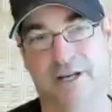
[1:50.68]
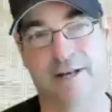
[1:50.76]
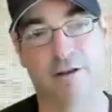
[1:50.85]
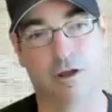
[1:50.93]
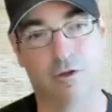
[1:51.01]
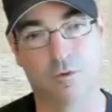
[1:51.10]
I
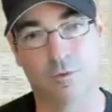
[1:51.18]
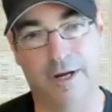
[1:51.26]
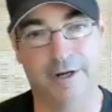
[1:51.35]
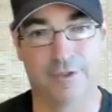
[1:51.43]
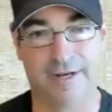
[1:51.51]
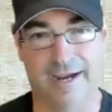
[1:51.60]
know
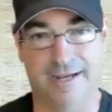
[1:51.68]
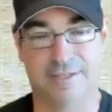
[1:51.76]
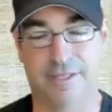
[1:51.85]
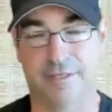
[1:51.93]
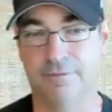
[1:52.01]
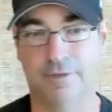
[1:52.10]
the guys
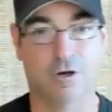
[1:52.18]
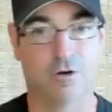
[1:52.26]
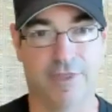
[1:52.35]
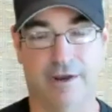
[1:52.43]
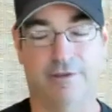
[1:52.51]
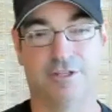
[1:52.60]
that, you know, over
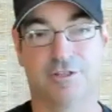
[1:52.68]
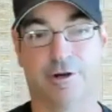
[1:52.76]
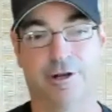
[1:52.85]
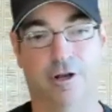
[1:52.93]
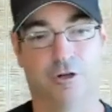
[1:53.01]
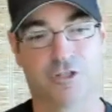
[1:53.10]
there that
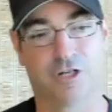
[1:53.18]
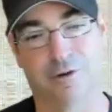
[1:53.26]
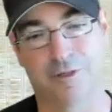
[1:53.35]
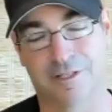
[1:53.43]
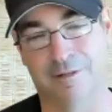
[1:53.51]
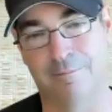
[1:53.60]
started Ojo.
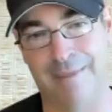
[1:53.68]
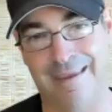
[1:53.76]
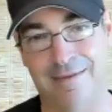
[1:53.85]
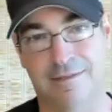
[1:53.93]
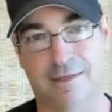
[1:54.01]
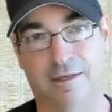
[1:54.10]
It's an
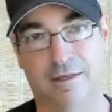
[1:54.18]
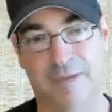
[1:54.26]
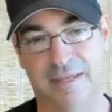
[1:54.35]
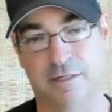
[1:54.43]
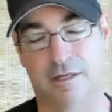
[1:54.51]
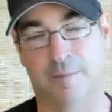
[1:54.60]
amazing,
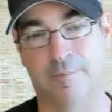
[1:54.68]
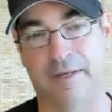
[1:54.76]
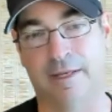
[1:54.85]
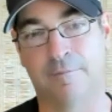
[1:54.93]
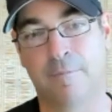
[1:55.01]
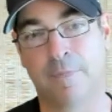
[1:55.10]
amazing
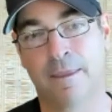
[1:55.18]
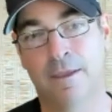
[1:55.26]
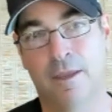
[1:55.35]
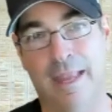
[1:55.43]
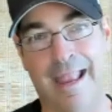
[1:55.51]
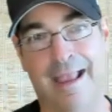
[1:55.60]
company.
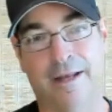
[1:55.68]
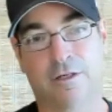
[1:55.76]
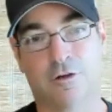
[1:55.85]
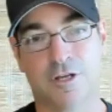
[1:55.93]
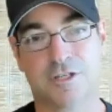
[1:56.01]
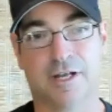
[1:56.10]
And
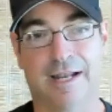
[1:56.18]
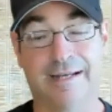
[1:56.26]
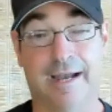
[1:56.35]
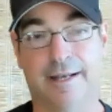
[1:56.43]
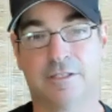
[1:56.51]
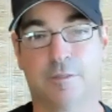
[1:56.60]
Chris and I
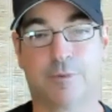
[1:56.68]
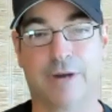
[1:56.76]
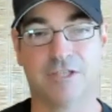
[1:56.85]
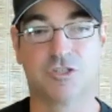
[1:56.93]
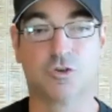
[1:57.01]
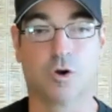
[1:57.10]
got into
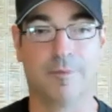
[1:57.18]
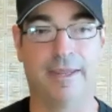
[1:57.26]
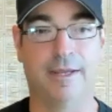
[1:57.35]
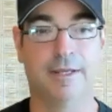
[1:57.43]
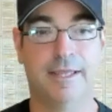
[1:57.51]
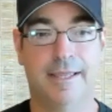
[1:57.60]

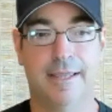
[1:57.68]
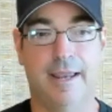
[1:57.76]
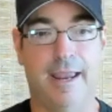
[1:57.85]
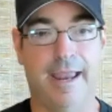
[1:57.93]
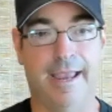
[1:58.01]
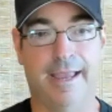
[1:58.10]
brainstorming,
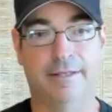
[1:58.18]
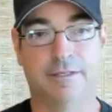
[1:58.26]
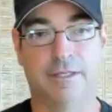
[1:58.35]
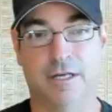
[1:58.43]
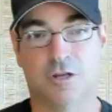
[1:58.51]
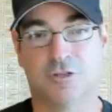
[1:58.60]
and
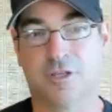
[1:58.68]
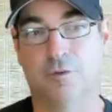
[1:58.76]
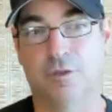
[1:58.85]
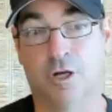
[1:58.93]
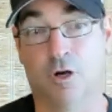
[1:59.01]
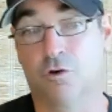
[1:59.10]
he knows that,
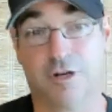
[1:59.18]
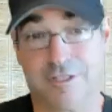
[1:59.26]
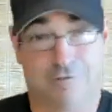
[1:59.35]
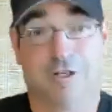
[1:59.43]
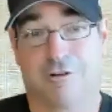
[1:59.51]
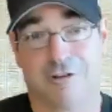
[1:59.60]
you know, Chris
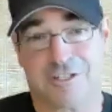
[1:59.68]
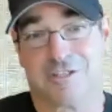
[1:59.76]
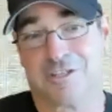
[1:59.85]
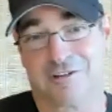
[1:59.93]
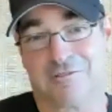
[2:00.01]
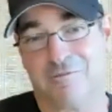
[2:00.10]
is
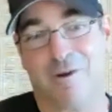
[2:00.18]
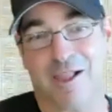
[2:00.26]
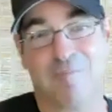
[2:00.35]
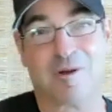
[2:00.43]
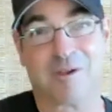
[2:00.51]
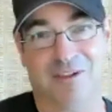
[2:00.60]
a
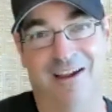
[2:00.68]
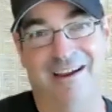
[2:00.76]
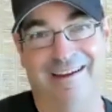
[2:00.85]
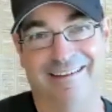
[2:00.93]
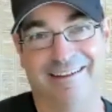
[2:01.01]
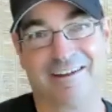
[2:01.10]
Ylopo
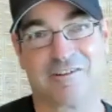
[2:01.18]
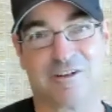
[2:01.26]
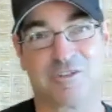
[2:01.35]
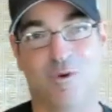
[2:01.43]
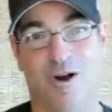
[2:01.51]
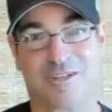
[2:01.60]
client. Like,
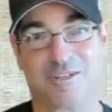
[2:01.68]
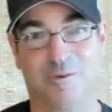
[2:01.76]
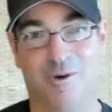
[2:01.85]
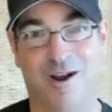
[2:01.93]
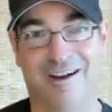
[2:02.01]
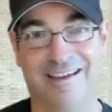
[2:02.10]
Chris walks the walk.